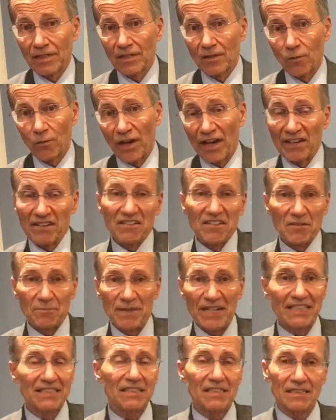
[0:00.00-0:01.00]
when the
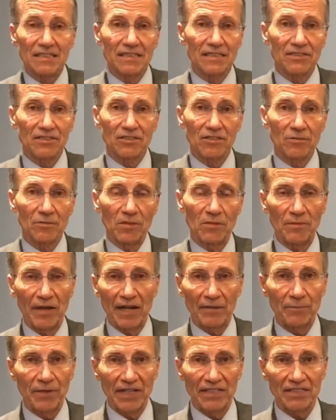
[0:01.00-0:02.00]
basic needs could be
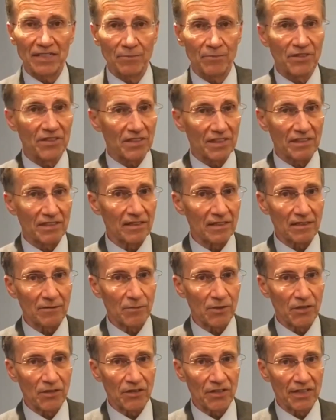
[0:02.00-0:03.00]
met by something in the
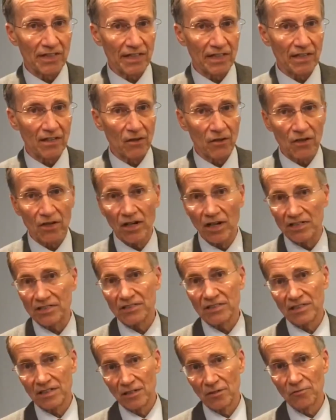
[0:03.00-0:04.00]
community at low cost
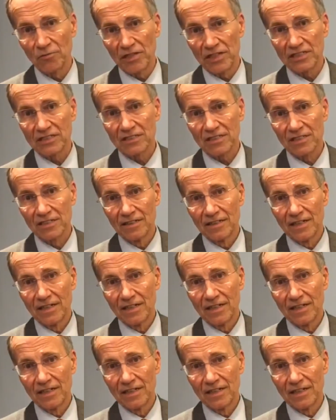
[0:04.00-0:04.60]
and low risk.